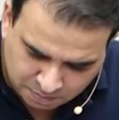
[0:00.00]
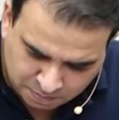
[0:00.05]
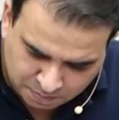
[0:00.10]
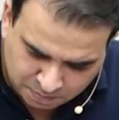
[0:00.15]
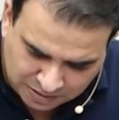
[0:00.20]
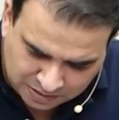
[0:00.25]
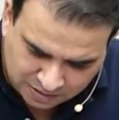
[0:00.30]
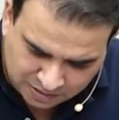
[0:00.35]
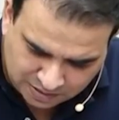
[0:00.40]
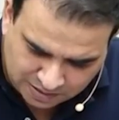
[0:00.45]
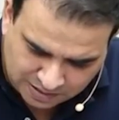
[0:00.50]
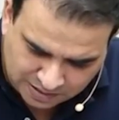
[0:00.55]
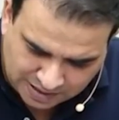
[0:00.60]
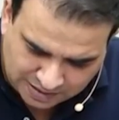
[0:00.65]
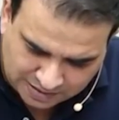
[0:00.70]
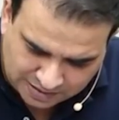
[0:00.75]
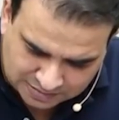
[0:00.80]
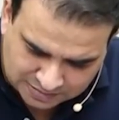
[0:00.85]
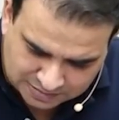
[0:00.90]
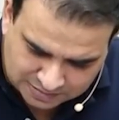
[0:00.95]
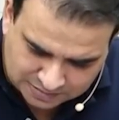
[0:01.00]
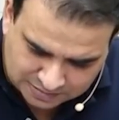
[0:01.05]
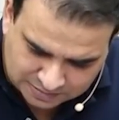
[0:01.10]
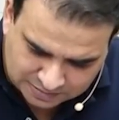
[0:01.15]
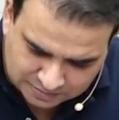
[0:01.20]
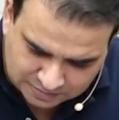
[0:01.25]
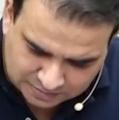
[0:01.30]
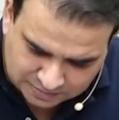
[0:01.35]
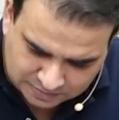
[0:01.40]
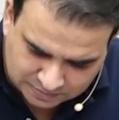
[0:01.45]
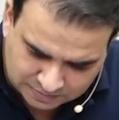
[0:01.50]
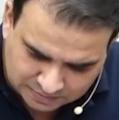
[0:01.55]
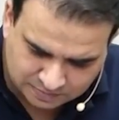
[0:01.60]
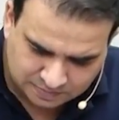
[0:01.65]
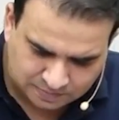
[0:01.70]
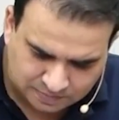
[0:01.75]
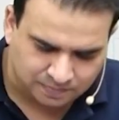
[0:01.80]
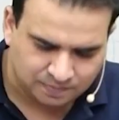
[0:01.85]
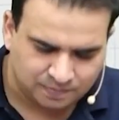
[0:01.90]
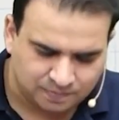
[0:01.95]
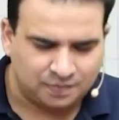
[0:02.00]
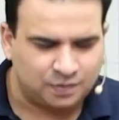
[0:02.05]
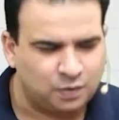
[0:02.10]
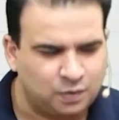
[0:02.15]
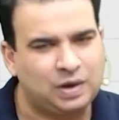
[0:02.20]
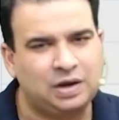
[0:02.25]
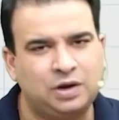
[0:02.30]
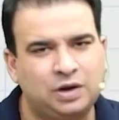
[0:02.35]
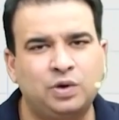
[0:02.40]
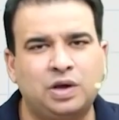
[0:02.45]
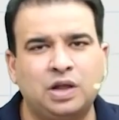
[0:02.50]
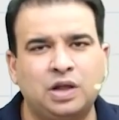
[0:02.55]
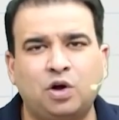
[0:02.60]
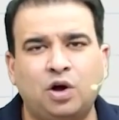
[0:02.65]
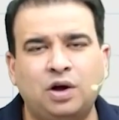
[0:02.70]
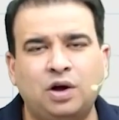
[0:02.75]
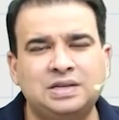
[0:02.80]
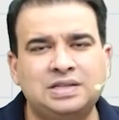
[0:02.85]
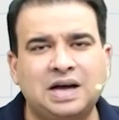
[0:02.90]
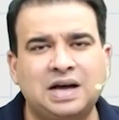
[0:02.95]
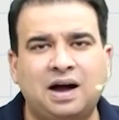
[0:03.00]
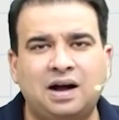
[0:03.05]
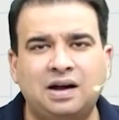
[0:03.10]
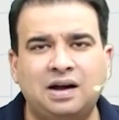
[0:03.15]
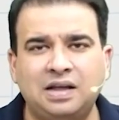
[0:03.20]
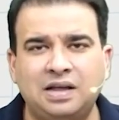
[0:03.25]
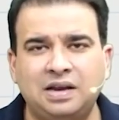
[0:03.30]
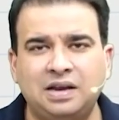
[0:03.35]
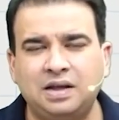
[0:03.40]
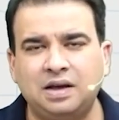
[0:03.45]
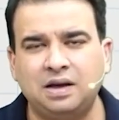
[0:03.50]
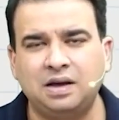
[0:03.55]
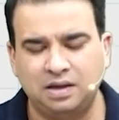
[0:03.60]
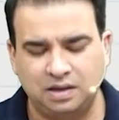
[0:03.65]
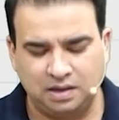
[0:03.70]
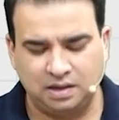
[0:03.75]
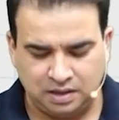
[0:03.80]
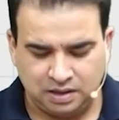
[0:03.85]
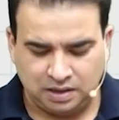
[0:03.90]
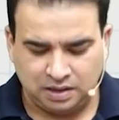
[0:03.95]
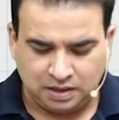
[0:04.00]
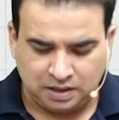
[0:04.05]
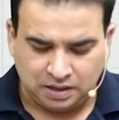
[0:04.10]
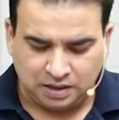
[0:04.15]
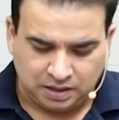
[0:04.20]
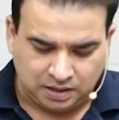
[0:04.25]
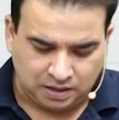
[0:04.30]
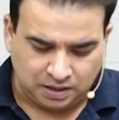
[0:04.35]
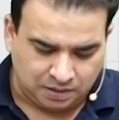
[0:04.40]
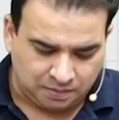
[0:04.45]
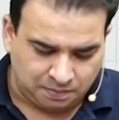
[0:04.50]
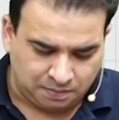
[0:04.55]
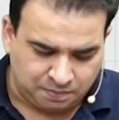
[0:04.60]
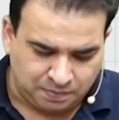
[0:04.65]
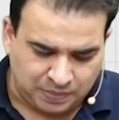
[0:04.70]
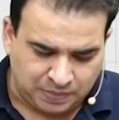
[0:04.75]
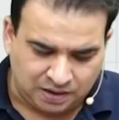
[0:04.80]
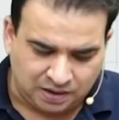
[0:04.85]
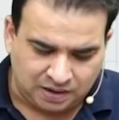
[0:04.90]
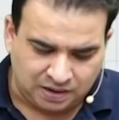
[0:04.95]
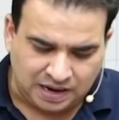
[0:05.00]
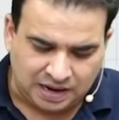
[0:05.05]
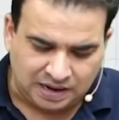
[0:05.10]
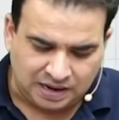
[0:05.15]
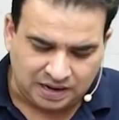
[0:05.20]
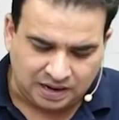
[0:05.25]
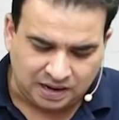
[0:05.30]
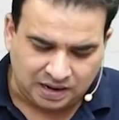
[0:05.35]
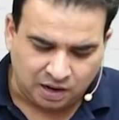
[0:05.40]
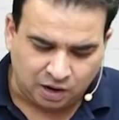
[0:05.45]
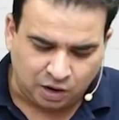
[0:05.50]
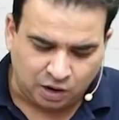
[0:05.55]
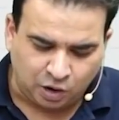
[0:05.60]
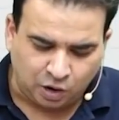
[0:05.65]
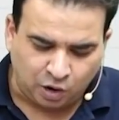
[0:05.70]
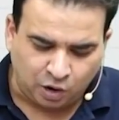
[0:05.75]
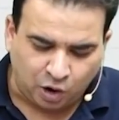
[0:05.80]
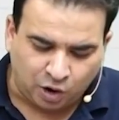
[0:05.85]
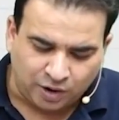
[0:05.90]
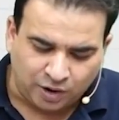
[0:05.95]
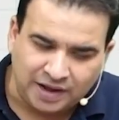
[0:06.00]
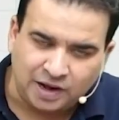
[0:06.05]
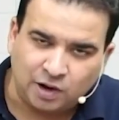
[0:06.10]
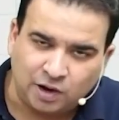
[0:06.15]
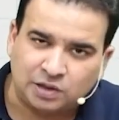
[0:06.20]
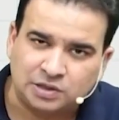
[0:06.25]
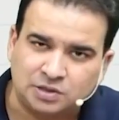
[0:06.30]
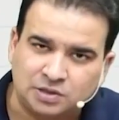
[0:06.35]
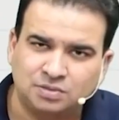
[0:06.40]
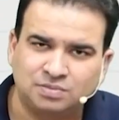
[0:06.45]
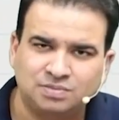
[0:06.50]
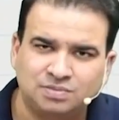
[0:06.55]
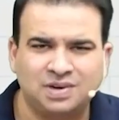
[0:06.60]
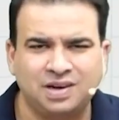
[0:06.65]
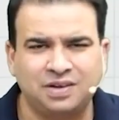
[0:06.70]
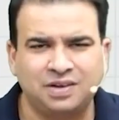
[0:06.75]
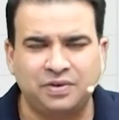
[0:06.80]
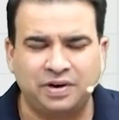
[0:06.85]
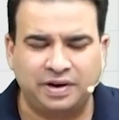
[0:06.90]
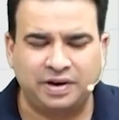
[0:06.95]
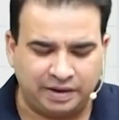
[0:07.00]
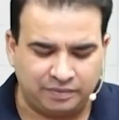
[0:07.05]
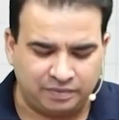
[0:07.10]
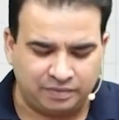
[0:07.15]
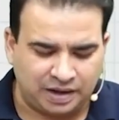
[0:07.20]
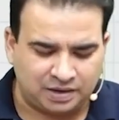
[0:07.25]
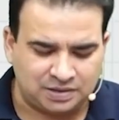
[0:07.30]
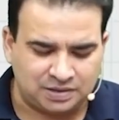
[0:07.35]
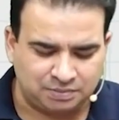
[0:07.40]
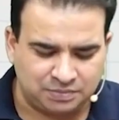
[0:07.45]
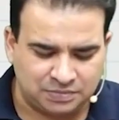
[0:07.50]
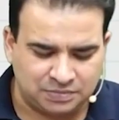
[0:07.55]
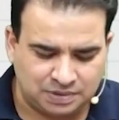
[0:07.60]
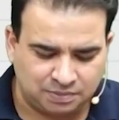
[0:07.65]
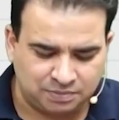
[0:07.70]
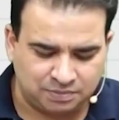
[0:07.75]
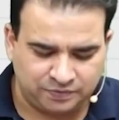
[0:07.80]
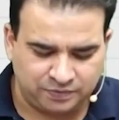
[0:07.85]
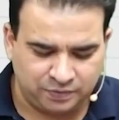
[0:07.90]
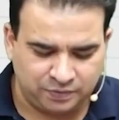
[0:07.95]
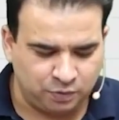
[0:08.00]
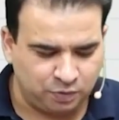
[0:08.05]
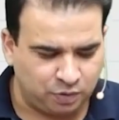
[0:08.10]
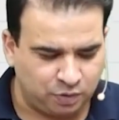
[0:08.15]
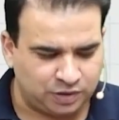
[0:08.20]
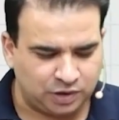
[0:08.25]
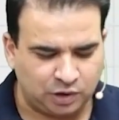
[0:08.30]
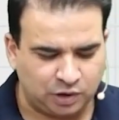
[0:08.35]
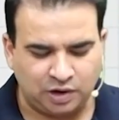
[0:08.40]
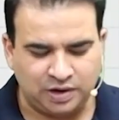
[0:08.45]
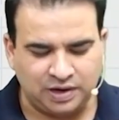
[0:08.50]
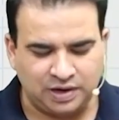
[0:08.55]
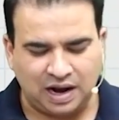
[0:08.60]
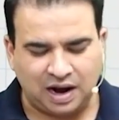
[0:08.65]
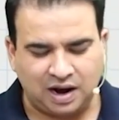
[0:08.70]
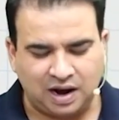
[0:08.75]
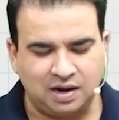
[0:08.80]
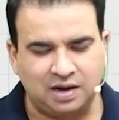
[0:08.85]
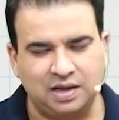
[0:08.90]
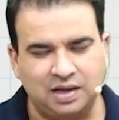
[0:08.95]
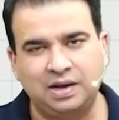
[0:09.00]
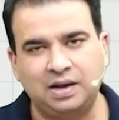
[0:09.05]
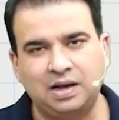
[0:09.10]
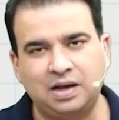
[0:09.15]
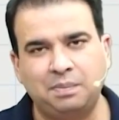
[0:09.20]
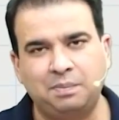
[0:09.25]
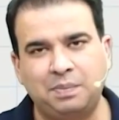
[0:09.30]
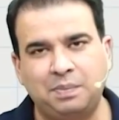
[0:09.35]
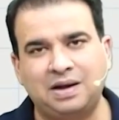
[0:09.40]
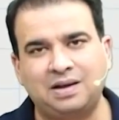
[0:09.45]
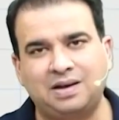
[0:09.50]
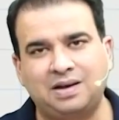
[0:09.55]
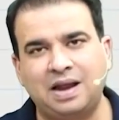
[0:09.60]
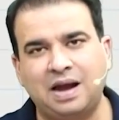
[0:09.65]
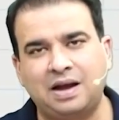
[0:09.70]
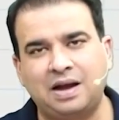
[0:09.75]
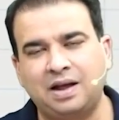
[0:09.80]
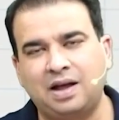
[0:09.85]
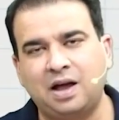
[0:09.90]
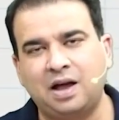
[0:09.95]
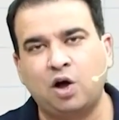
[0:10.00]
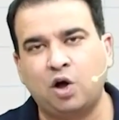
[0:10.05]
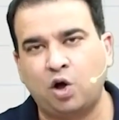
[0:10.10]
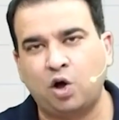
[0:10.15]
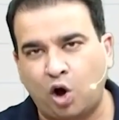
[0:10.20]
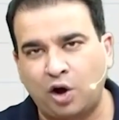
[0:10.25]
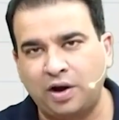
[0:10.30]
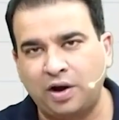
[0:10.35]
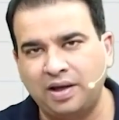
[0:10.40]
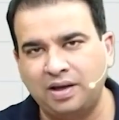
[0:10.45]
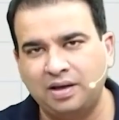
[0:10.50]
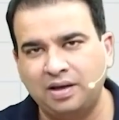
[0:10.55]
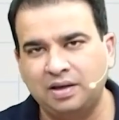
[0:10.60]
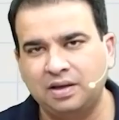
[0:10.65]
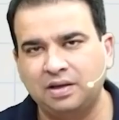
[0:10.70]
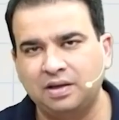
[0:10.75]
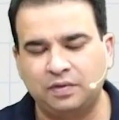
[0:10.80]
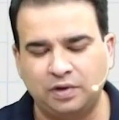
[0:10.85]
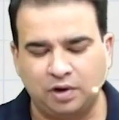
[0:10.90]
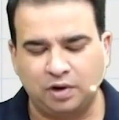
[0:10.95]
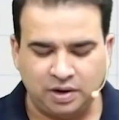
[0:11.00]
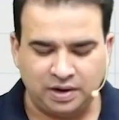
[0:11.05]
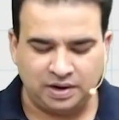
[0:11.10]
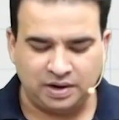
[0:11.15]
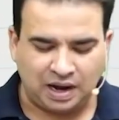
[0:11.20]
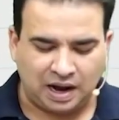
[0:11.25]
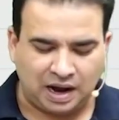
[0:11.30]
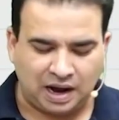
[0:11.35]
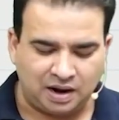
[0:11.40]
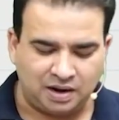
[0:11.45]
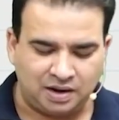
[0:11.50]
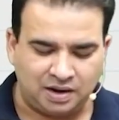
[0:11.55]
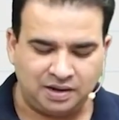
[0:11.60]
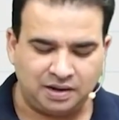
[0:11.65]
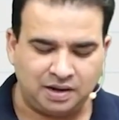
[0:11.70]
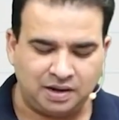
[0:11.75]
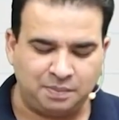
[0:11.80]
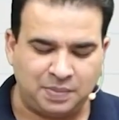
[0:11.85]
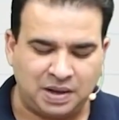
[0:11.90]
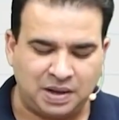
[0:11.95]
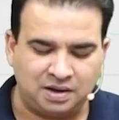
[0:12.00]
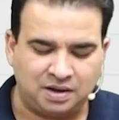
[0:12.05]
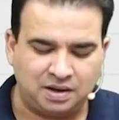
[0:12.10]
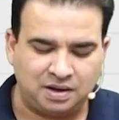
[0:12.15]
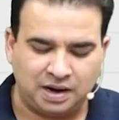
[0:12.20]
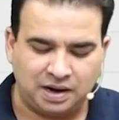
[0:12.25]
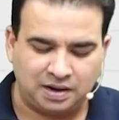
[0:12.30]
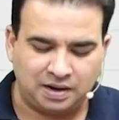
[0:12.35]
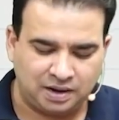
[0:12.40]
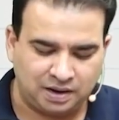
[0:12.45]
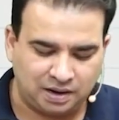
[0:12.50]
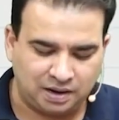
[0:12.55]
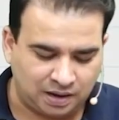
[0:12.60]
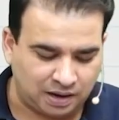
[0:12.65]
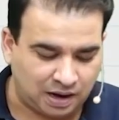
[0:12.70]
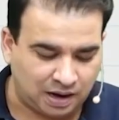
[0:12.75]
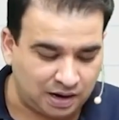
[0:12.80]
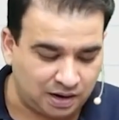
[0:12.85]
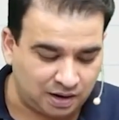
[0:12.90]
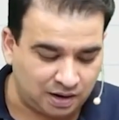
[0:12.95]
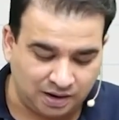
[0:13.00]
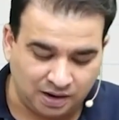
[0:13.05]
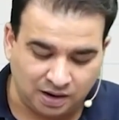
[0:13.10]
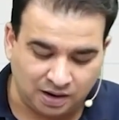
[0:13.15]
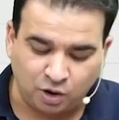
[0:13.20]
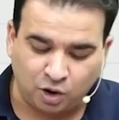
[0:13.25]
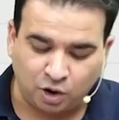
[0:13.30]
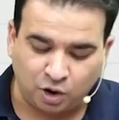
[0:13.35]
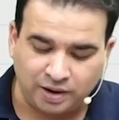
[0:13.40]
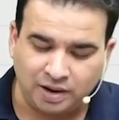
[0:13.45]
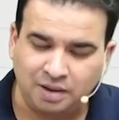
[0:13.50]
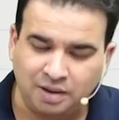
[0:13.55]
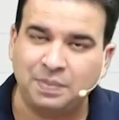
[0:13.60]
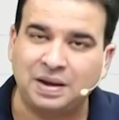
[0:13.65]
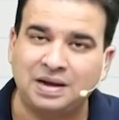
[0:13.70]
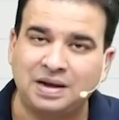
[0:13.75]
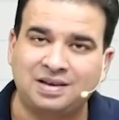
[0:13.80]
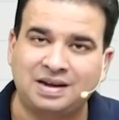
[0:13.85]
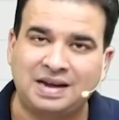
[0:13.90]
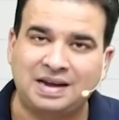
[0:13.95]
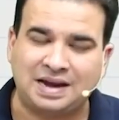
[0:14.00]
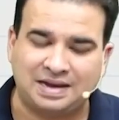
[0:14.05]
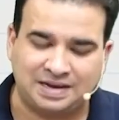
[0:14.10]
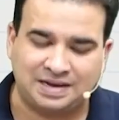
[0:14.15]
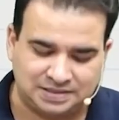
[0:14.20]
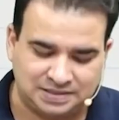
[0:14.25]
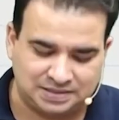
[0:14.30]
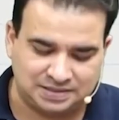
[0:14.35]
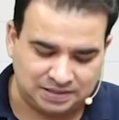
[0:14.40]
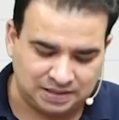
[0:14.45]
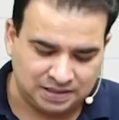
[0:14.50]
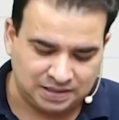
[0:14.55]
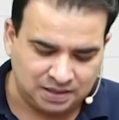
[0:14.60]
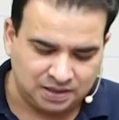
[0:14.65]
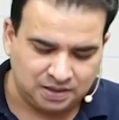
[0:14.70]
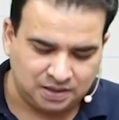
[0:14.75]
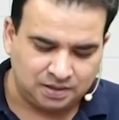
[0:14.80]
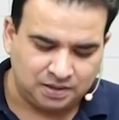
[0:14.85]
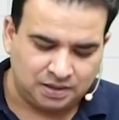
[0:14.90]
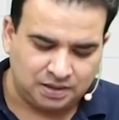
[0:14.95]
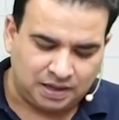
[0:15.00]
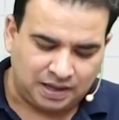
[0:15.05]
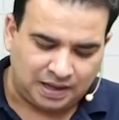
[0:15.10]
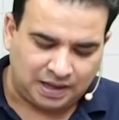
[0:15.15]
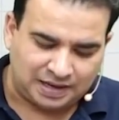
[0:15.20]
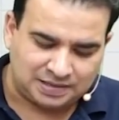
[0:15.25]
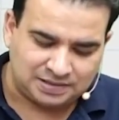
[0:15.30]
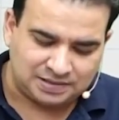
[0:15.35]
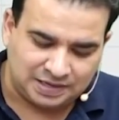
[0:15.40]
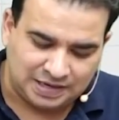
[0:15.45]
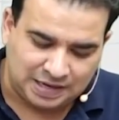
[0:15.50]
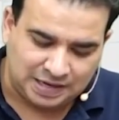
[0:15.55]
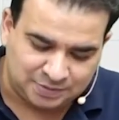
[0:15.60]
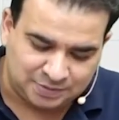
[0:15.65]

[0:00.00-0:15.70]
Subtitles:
pancreatis. Well, you can call it arteria pancreatica chordae also, different name, like some few author call it arteria pancreatica chordae. We call it arteria chordae pancreatis. As the name